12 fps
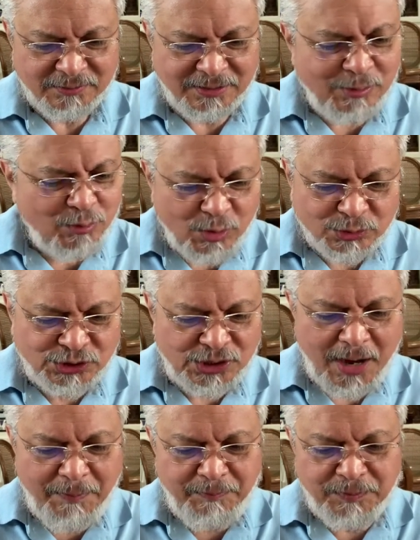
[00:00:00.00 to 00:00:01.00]
They rose
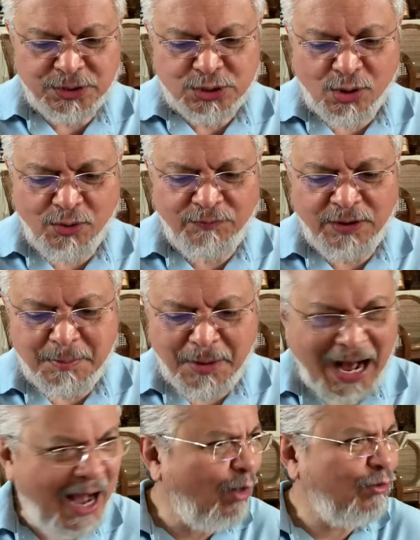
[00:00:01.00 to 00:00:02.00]
up, drove him
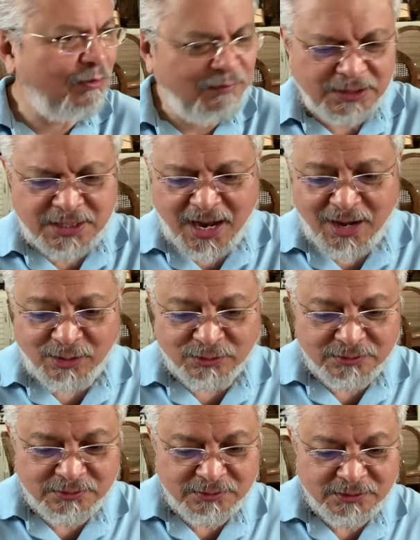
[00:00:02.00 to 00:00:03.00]
out of the
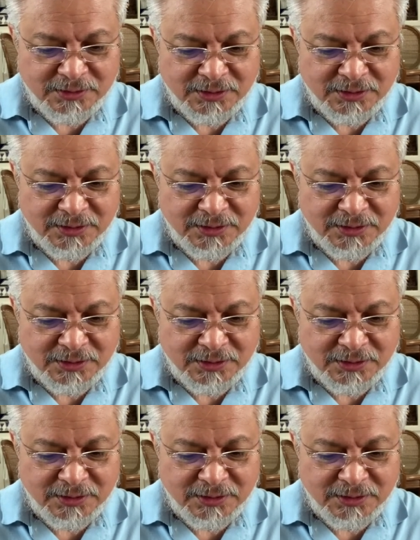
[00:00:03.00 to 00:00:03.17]
town,